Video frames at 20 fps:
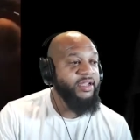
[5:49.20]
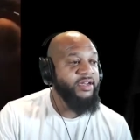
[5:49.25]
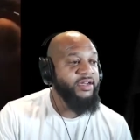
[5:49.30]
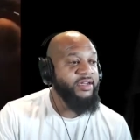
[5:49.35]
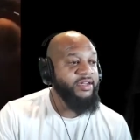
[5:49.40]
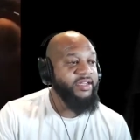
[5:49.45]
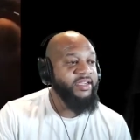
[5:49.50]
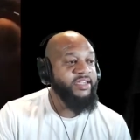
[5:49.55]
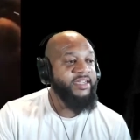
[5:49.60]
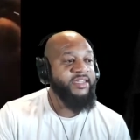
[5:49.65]

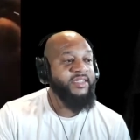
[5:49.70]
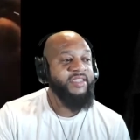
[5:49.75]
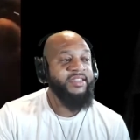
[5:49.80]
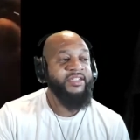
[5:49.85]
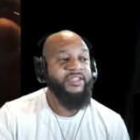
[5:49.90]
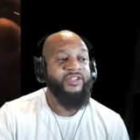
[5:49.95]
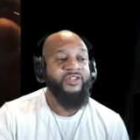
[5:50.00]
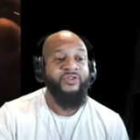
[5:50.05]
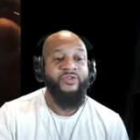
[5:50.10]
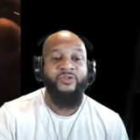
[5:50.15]
Look at this
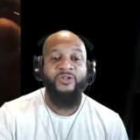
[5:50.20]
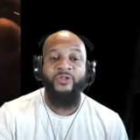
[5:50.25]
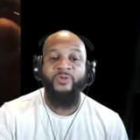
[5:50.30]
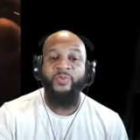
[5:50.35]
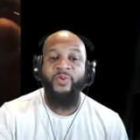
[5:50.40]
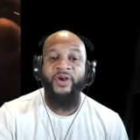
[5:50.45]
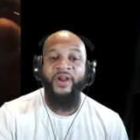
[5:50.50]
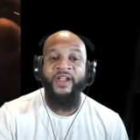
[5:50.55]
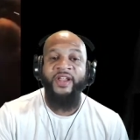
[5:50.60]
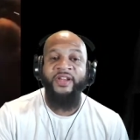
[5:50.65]
dude
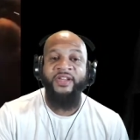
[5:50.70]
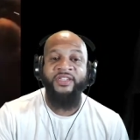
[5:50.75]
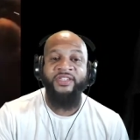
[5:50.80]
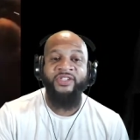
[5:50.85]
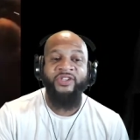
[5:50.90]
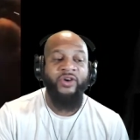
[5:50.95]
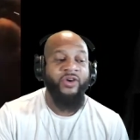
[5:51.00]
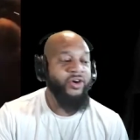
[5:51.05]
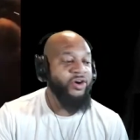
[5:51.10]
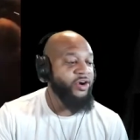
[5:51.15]
spraying this
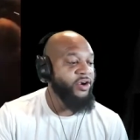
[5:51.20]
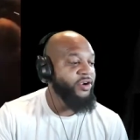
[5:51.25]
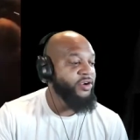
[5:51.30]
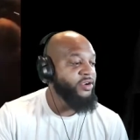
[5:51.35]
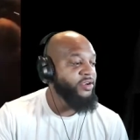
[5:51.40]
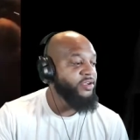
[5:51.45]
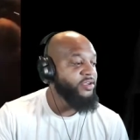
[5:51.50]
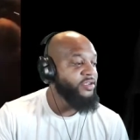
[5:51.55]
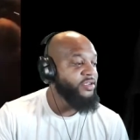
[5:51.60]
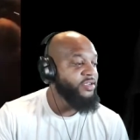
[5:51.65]
car.
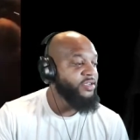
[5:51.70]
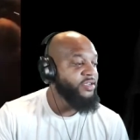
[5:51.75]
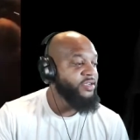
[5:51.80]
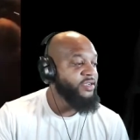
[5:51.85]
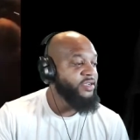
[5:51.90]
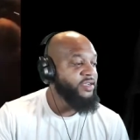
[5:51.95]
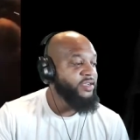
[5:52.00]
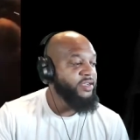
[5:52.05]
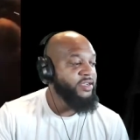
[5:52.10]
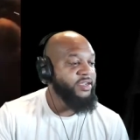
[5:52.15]

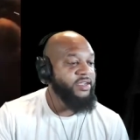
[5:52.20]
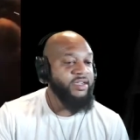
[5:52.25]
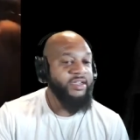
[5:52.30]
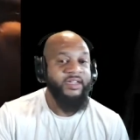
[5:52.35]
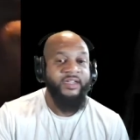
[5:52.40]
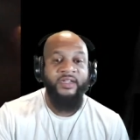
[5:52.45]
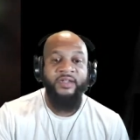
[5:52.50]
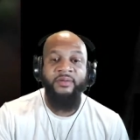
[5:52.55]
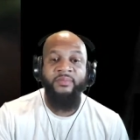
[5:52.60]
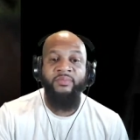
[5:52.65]

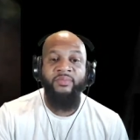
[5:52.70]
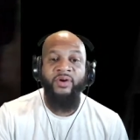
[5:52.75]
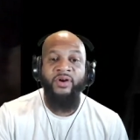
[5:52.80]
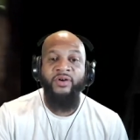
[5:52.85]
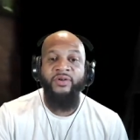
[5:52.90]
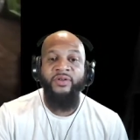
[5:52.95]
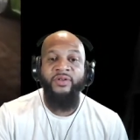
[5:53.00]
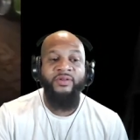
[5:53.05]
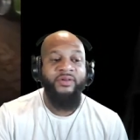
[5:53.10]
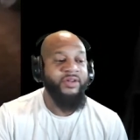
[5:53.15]

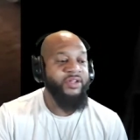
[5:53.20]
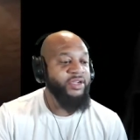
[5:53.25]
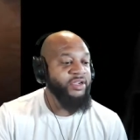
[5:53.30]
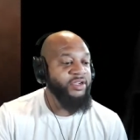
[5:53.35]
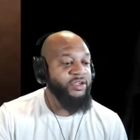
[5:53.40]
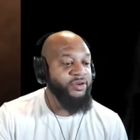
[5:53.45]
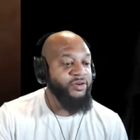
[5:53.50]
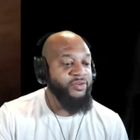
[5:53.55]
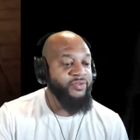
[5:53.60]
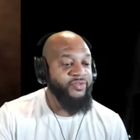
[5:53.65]
Bro, you look
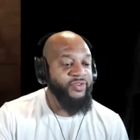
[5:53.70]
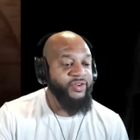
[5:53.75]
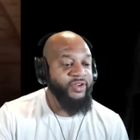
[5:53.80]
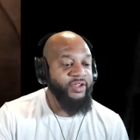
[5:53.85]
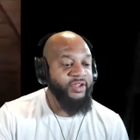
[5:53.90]
goofy.